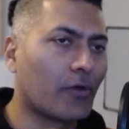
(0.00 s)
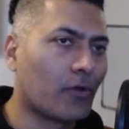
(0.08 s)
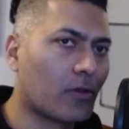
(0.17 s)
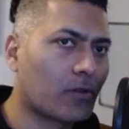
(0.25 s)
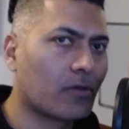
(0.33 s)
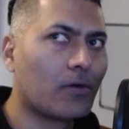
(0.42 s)
You
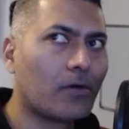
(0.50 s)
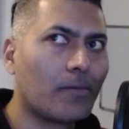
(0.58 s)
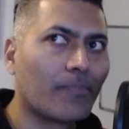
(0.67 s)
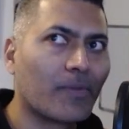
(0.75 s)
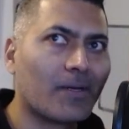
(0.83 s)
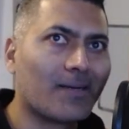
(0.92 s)
can
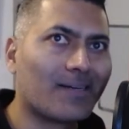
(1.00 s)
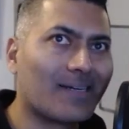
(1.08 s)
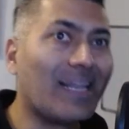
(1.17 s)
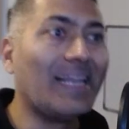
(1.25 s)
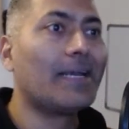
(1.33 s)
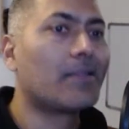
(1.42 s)
also
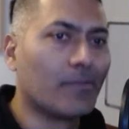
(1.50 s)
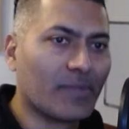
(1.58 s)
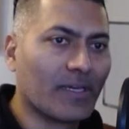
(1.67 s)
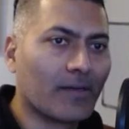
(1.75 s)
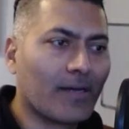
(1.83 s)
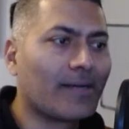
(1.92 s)
delete
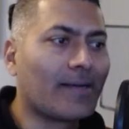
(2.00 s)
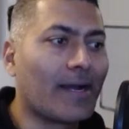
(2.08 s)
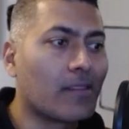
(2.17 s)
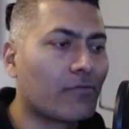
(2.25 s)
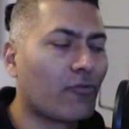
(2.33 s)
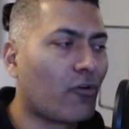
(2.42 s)
something,
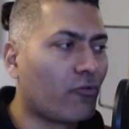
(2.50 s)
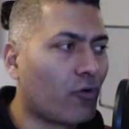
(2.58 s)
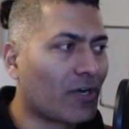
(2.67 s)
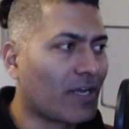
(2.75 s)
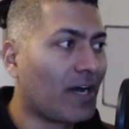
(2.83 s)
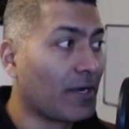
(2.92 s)
and that is
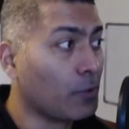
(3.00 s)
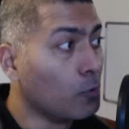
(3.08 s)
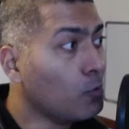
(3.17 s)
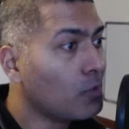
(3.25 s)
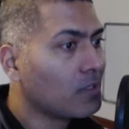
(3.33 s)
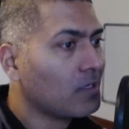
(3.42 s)
what I
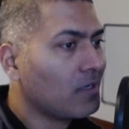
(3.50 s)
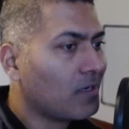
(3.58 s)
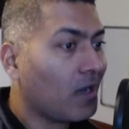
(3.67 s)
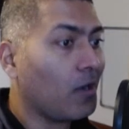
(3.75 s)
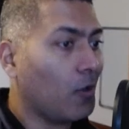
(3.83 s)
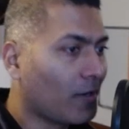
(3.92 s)
do
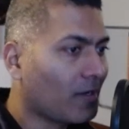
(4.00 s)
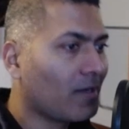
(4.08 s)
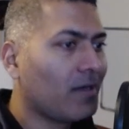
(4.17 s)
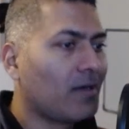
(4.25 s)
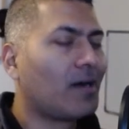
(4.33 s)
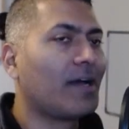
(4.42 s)
a
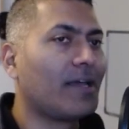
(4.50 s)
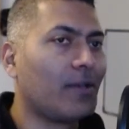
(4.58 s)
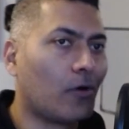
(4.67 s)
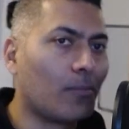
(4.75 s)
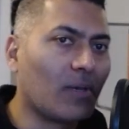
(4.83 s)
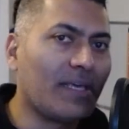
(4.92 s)
lot.
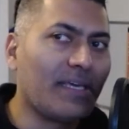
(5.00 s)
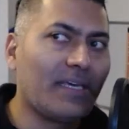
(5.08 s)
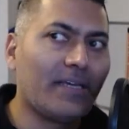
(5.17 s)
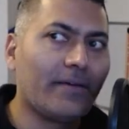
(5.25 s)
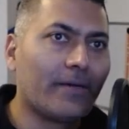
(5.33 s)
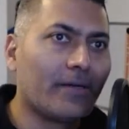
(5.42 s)
I
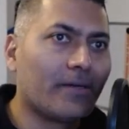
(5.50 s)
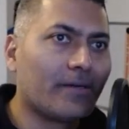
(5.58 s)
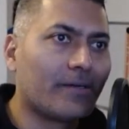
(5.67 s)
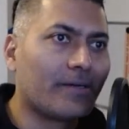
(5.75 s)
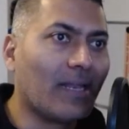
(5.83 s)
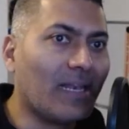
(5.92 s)
normally
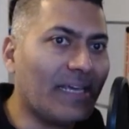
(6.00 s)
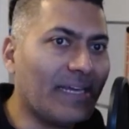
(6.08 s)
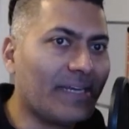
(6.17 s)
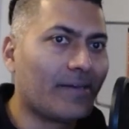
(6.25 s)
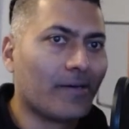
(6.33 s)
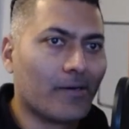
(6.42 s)

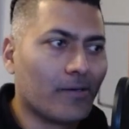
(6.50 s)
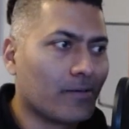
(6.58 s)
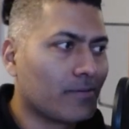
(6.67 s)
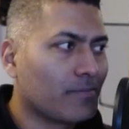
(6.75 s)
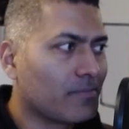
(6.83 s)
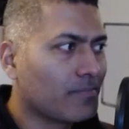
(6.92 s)
delete
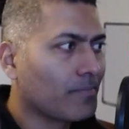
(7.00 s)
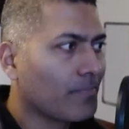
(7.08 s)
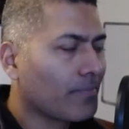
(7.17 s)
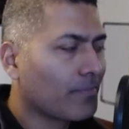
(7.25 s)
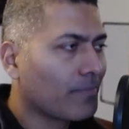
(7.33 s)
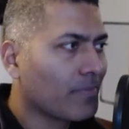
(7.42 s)

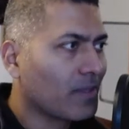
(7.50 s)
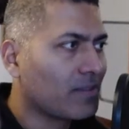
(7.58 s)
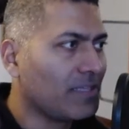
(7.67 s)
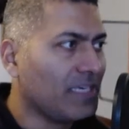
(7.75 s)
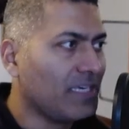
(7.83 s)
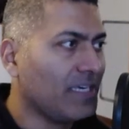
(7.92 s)

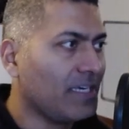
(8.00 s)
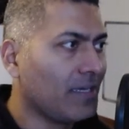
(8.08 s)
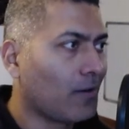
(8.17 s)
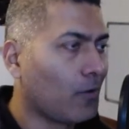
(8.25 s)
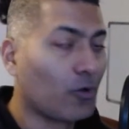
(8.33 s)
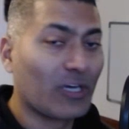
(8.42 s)

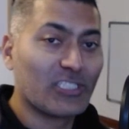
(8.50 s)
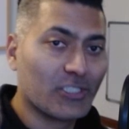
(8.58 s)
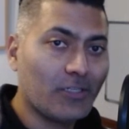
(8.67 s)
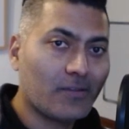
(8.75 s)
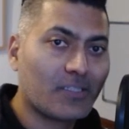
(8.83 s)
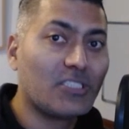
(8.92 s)
the
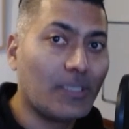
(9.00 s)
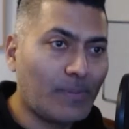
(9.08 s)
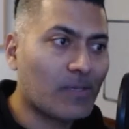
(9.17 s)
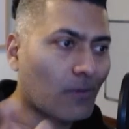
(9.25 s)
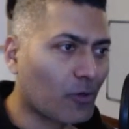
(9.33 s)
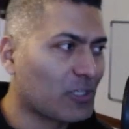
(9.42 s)
location, the
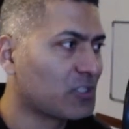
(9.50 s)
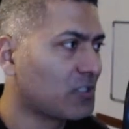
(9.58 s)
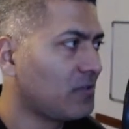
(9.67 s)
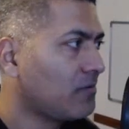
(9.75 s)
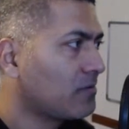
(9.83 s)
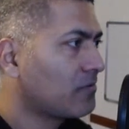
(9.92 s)
GPS
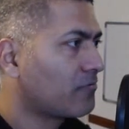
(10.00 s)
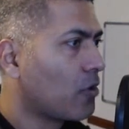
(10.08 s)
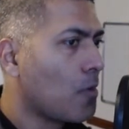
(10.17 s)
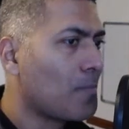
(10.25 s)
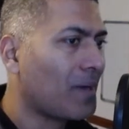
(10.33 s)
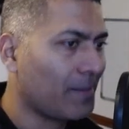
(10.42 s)
location
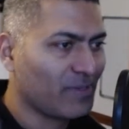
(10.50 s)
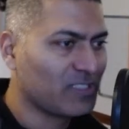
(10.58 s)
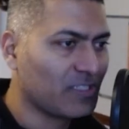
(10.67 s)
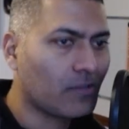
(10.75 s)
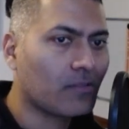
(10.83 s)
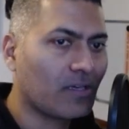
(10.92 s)
from my
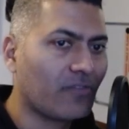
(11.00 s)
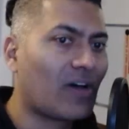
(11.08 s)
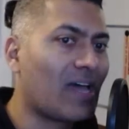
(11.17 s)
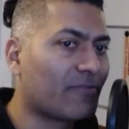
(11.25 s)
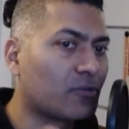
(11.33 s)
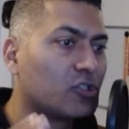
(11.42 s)
images,
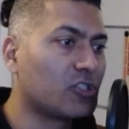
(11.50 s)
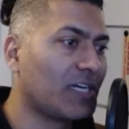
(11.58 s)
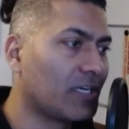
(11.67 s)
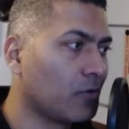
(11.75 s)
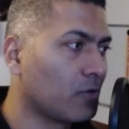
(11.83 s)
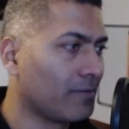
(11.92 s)
if I have to
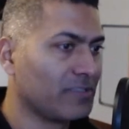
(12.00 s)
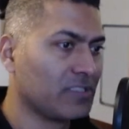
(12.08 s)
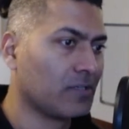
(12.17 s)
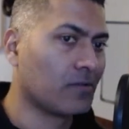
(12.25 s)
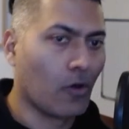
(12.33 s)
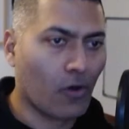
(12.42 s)
share those
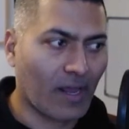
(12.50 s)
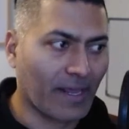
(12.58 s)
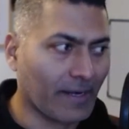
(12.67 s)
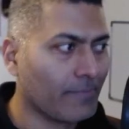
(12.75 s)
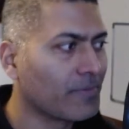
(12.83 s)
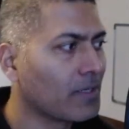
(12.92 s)
images
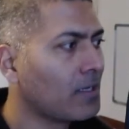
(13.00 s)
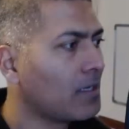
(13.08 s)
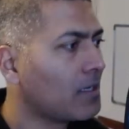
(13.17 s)
online.